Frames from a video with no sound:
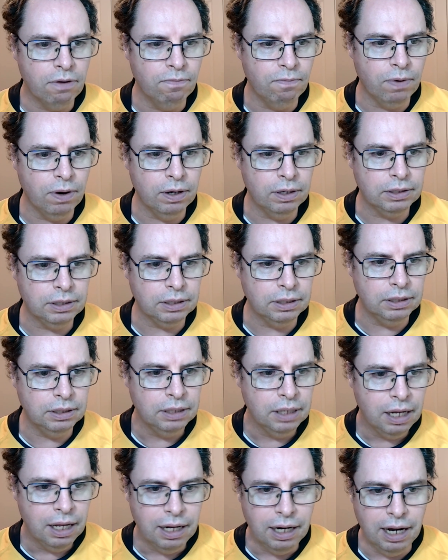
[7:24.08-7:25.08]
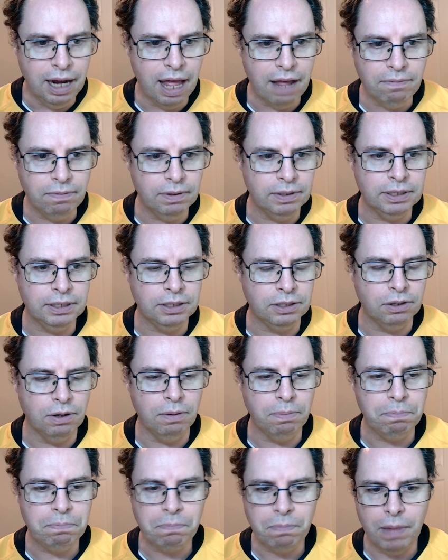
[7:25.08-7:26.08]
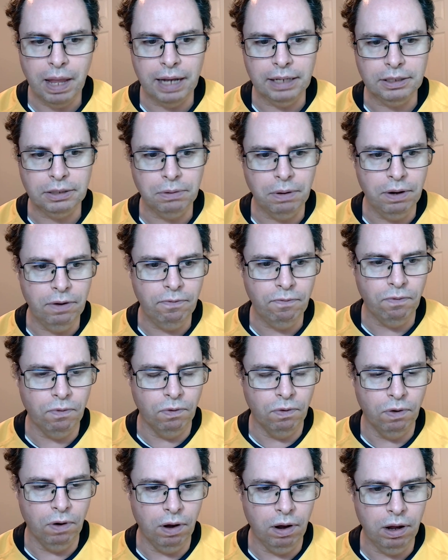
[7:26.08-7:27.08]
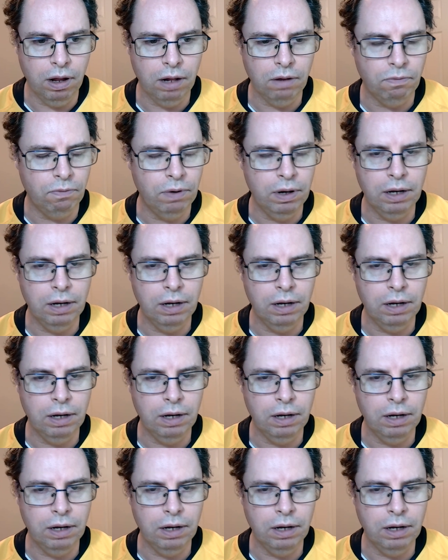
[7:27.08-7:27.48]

Conversion levels us up at 24 all.